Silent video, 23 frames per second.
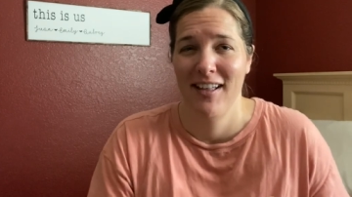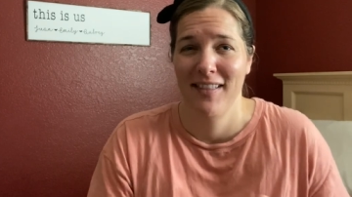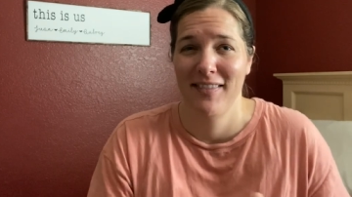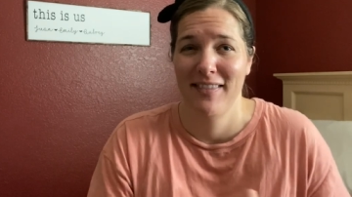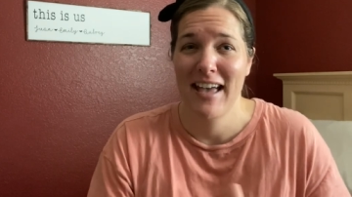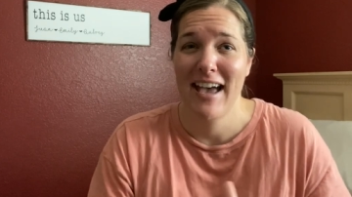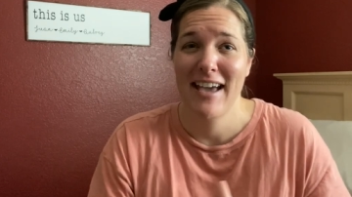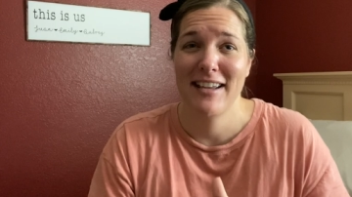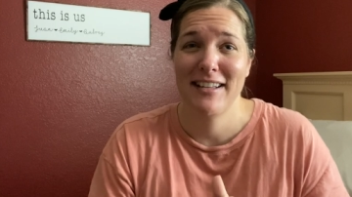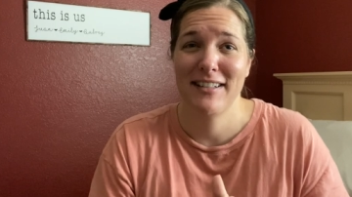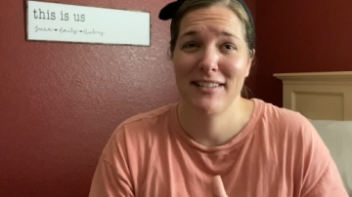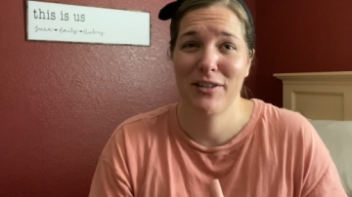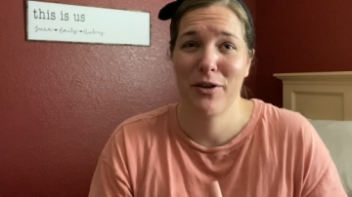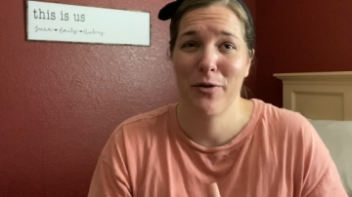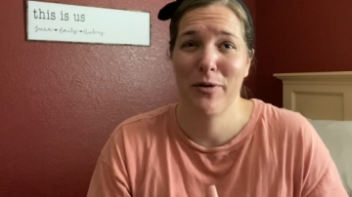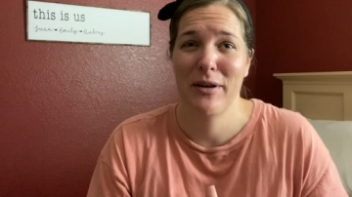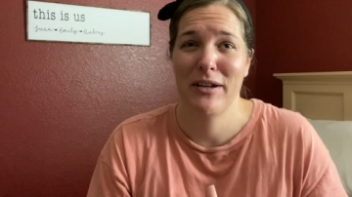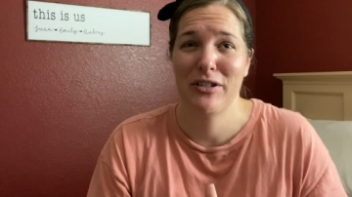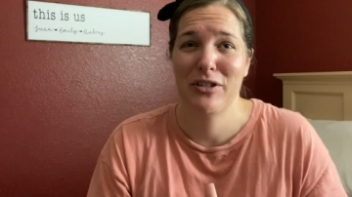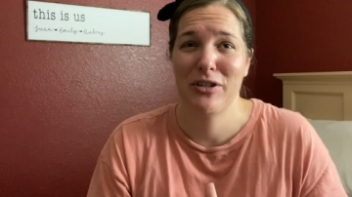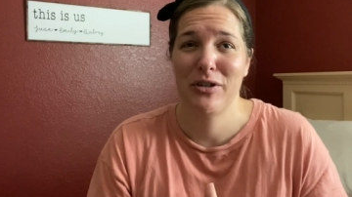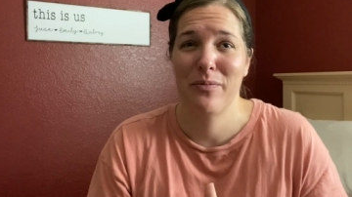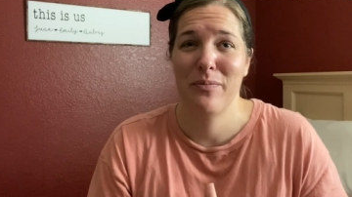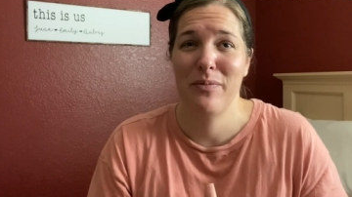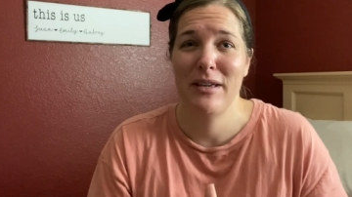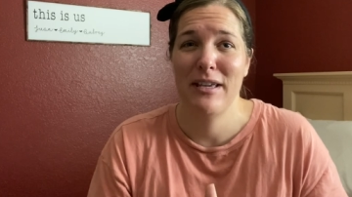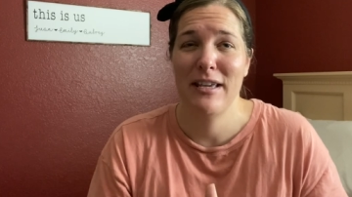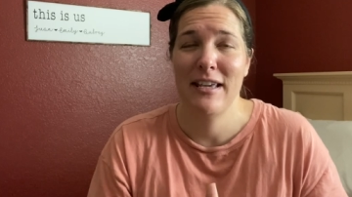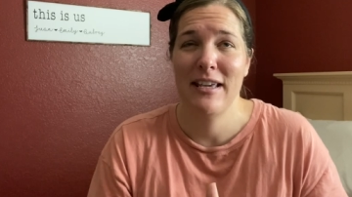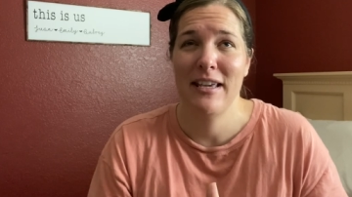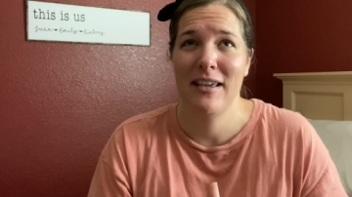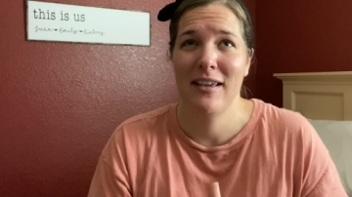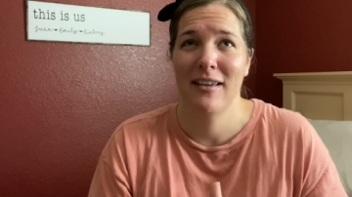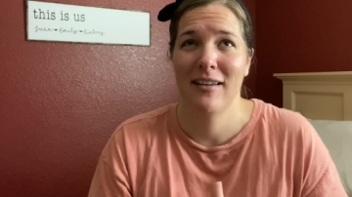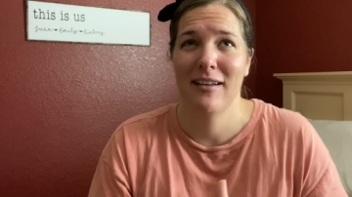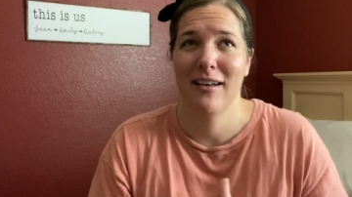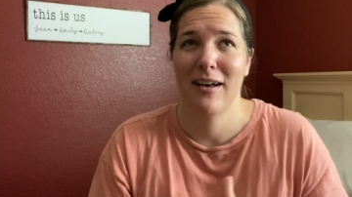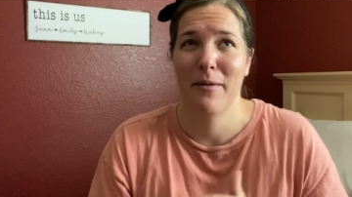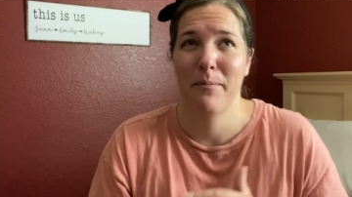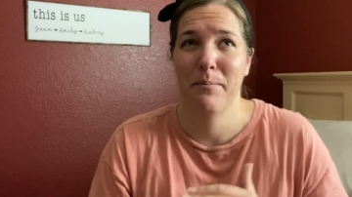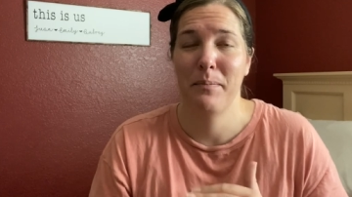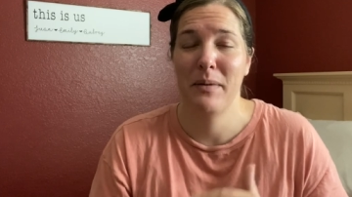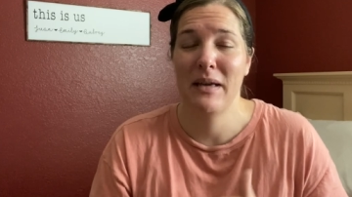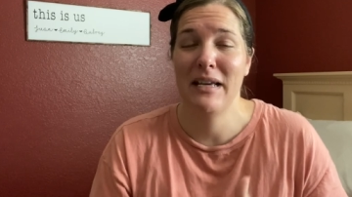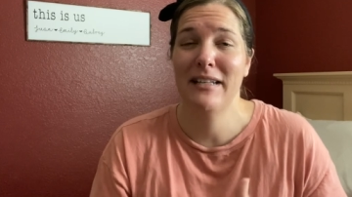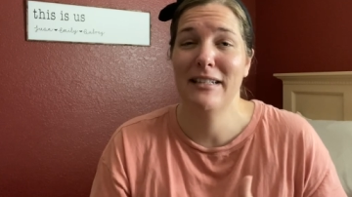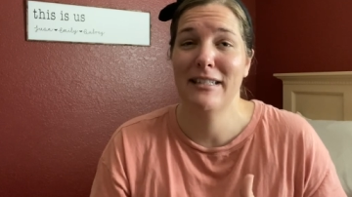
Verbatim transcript: that is going to be a big